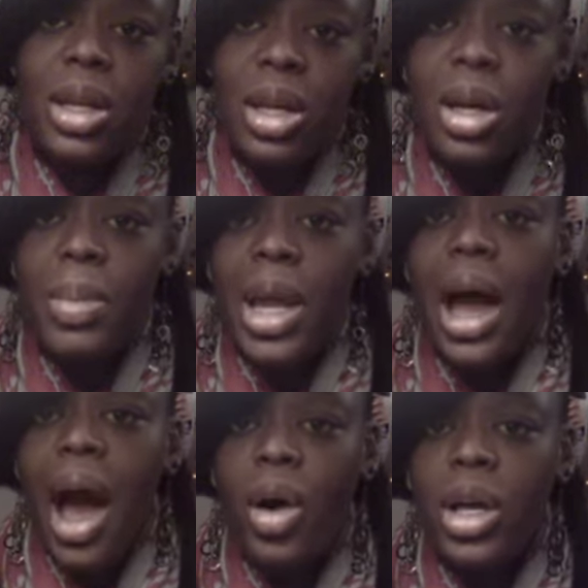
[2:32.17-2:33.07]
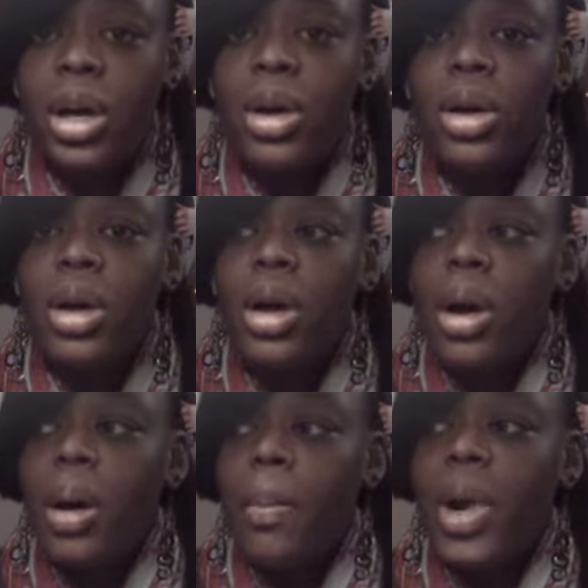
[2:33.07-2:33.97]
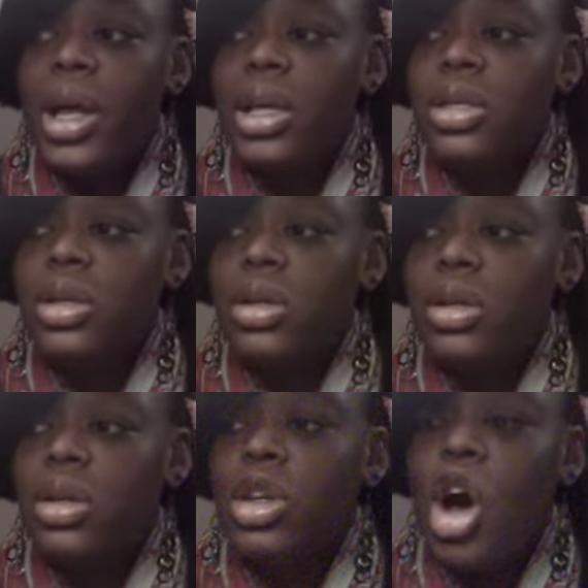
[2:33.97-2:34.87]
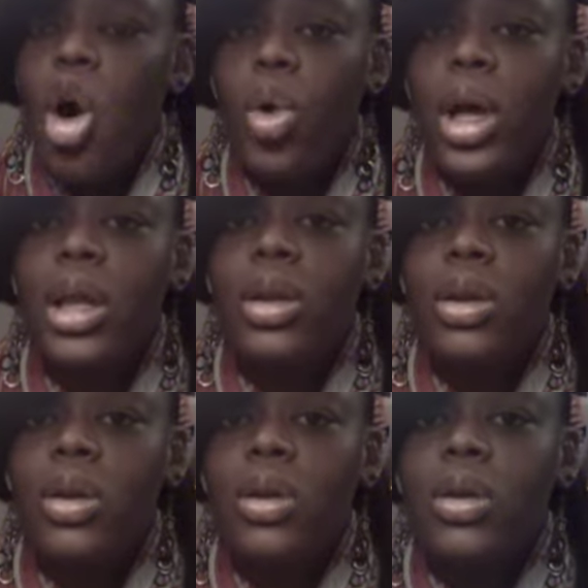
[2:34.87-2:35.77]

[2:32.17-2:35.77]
The good men are out here, but it's knowing